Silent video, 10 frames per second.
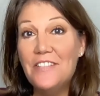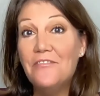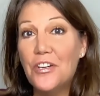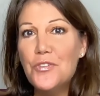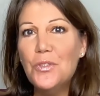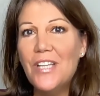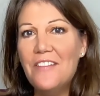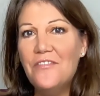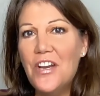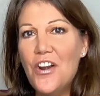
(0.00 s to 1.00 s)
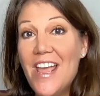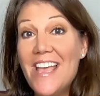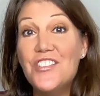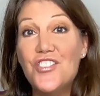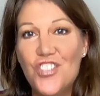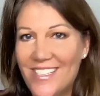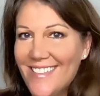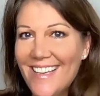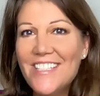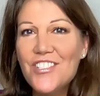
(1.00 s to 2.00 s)
Virtual Lightfair is just
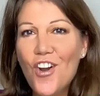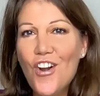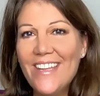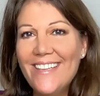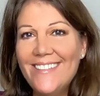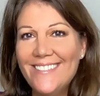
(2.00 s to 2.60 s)
getting started.